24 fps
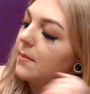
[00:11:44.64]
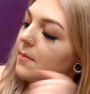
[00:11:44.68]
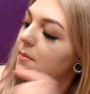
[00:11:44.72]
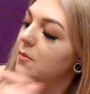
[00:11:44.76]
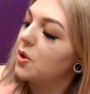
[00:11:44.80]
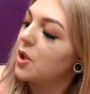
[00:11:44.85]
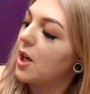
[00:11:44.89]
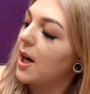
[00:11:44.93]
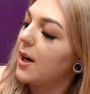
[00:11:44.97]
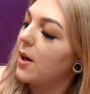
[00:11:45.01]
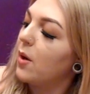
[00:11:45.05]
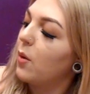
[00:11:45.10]

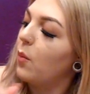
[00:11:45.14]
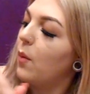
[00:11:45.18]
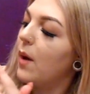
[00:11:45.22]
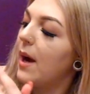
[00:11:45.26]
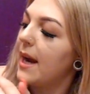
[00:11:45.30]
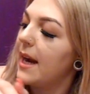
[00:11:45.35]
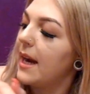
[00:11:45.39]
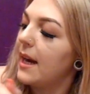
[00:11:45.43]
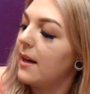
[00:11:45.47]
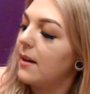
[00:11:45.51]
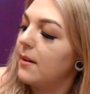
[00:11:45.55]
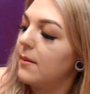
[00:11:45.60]
China
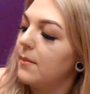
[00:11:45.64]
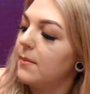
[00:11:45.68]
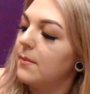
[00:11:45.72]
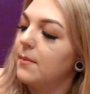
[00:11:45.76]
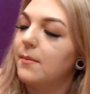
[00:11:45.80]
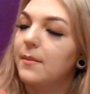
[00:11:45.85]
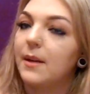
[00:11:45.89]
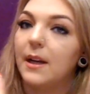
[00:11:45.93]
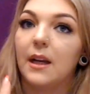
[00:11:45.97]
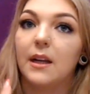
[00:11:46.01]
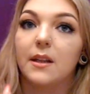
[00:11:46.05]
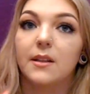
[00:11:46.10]
White,
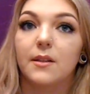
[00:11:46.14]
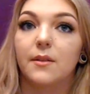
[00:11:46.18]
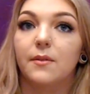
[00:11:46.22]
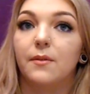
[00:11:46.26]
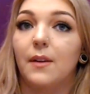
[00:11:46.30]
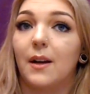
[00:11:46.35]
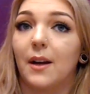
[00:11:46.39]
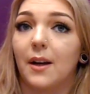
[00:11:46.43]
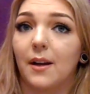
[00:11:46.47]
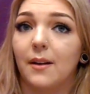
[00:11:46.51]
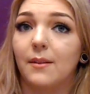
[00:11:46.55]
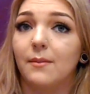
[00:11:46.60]
it's a
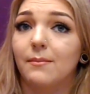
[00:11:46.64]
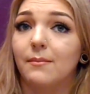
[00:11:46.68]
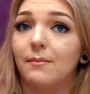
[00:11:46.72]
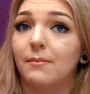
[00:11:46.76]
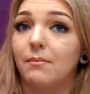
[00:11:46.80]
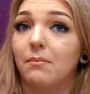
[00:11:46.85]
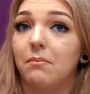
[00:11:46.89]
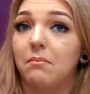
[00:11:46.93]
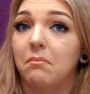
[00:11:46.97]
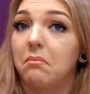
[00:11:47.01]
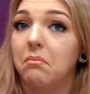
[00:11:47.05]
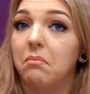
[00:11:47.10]
fucking
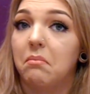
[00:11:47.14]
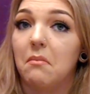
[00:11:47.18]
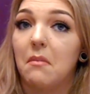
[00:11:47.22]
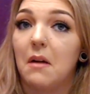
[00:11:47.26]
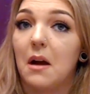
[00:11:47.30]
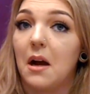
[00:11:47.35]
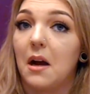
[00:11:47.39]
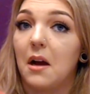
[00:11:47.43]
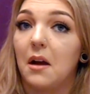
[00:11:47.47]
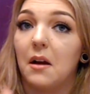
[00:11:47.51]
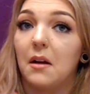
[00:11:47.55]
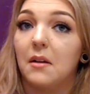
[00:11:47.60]

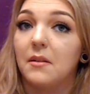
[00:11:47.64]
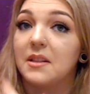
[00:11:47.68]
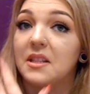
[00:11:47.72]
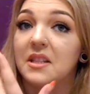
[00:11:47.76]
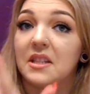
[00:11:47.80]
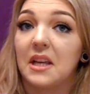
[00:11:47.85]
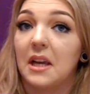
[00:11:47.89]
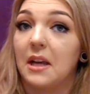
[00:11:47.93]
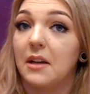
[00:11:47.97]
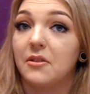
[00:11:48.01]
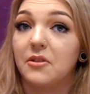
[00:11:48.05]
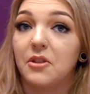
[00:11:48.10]

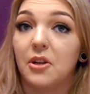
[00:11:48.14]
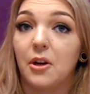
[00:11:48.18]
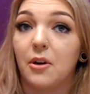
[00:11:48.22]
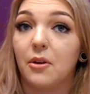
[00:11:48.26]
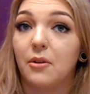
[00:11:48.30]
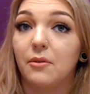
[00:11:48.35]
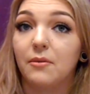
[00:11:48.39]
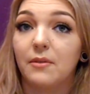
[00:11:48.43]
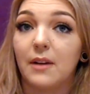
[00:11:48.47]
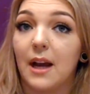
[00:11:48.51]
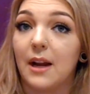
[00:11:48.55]
skin tone.